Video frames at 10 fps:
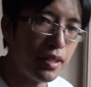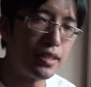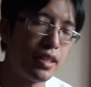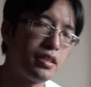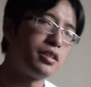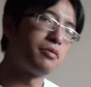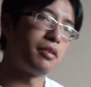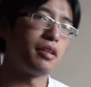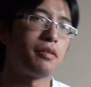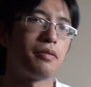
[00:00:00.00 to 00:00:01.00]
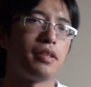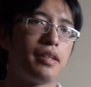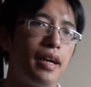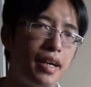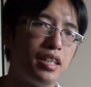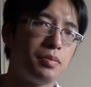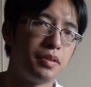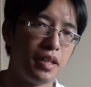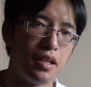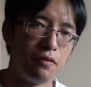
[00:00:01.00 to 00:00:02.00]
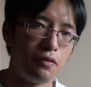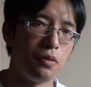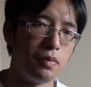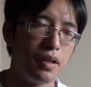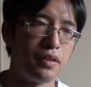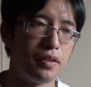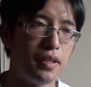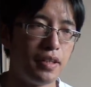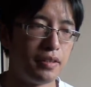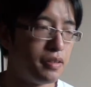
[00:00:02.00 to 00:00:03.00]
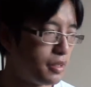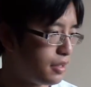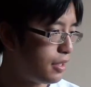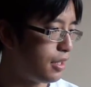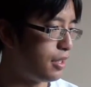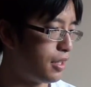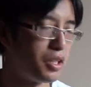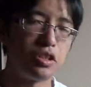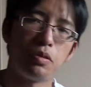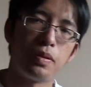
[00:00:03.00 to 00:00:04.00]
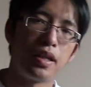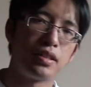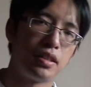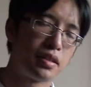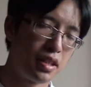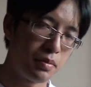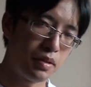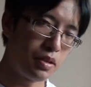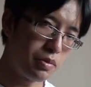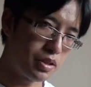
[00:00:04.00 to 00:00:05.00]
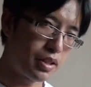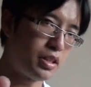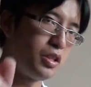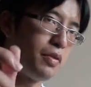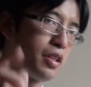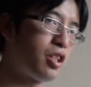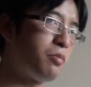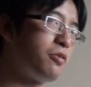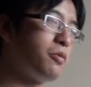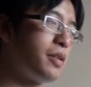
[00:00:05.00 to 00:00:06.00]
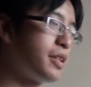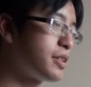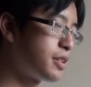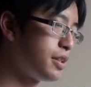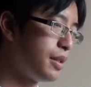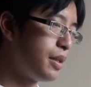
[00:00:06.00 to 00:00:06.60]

Assassin's Creed 3 has been out for a month now, unless you're a PC gamer, in which case you've had a couple of weeks.